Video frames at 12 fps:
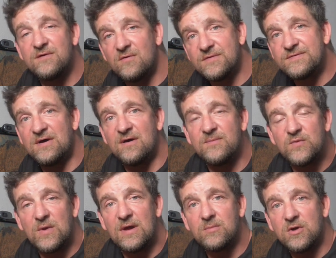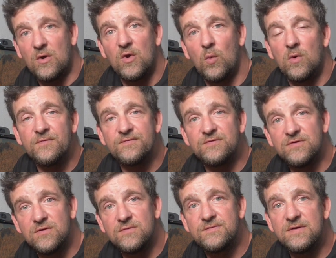There are times when I'm gonna want to
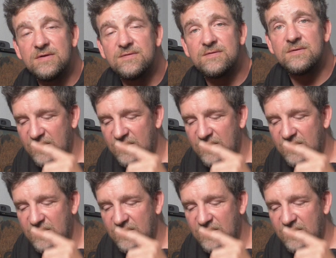use this.